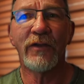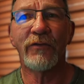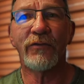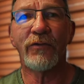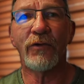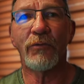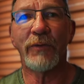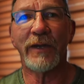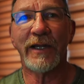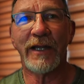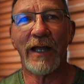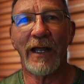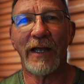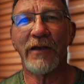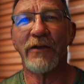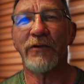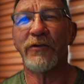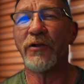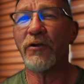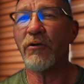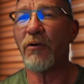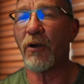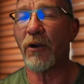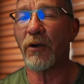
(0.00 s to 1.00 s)
so we kind
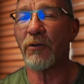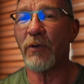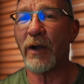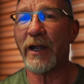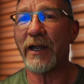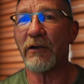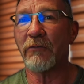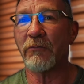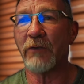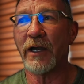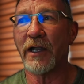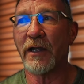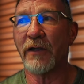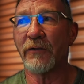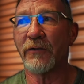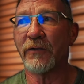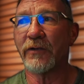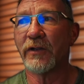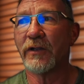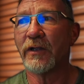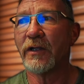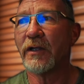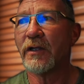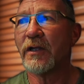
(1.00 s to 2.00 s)
of knew our way
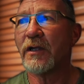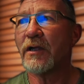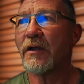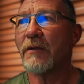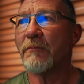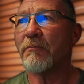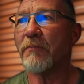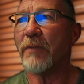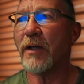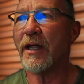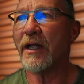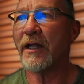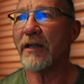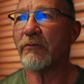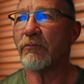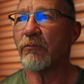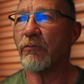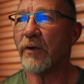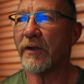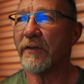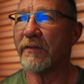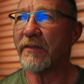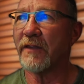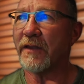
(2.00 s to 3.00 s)
around.
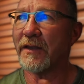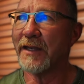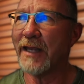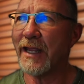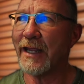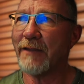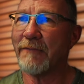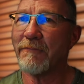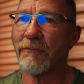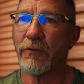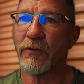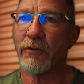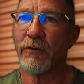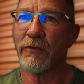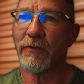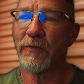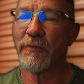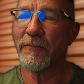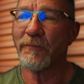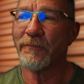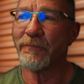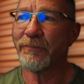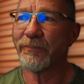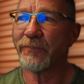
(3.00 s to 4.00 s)
But with the
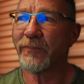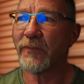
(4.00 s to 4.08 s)
Naver